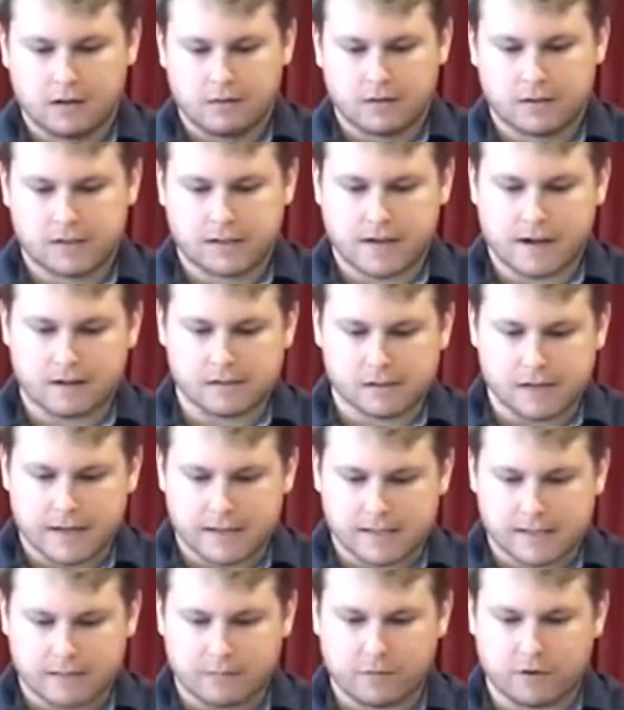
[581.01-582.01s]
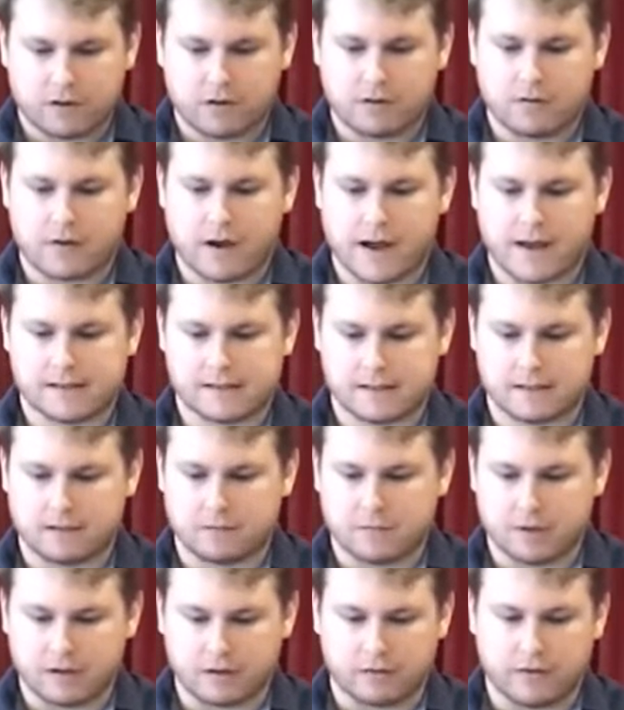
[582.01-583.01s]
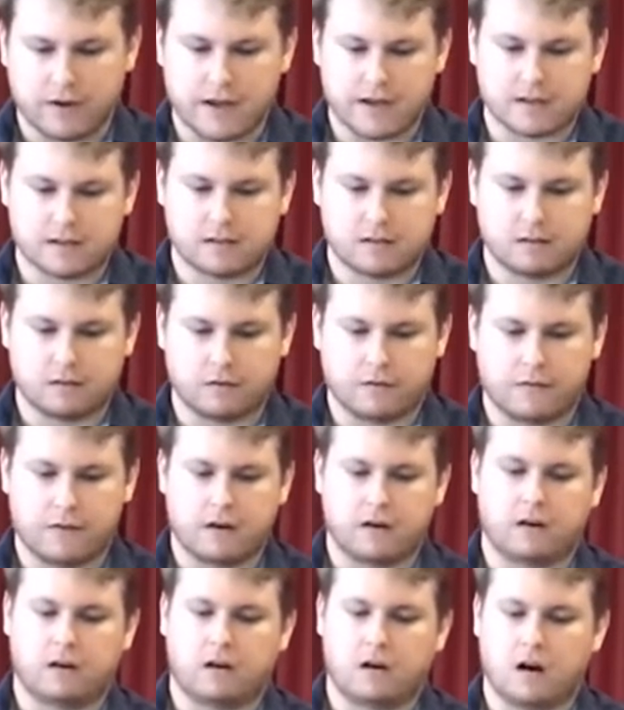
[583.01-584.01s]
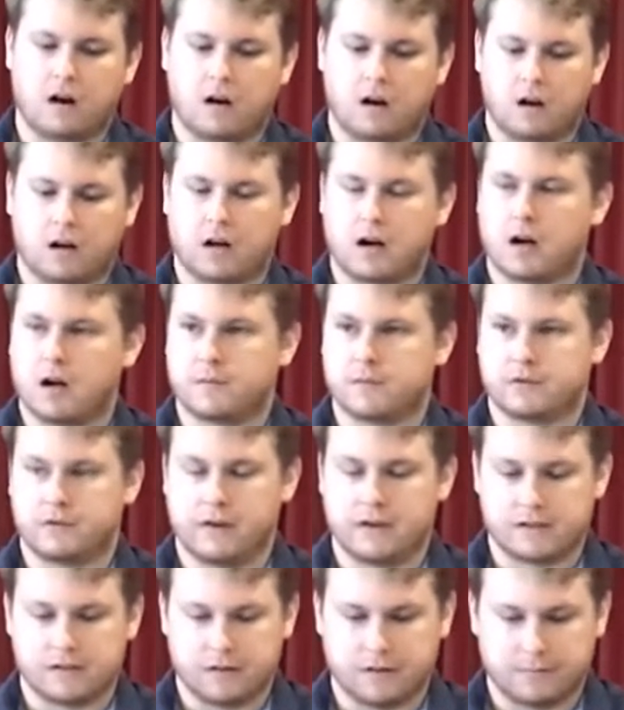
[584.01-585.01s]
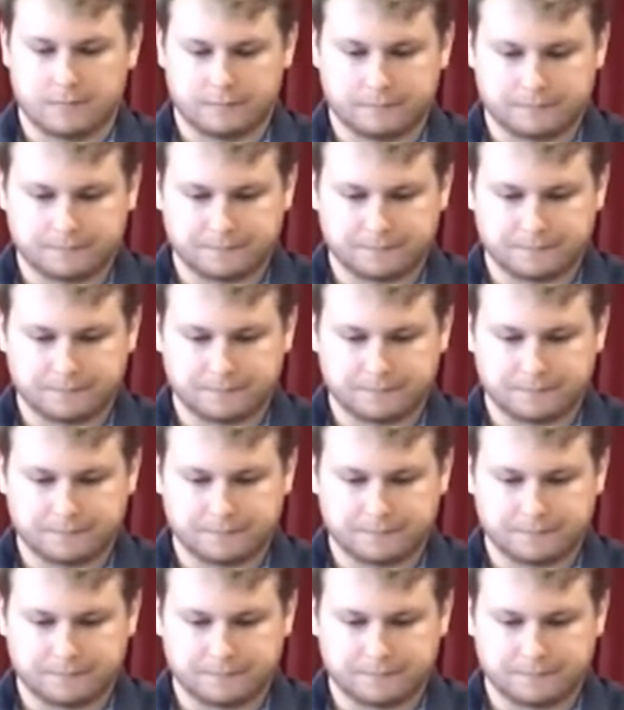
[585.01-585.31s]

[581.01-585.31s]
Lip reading: which sounds like someone who hasn't been raised to revere a comms racer.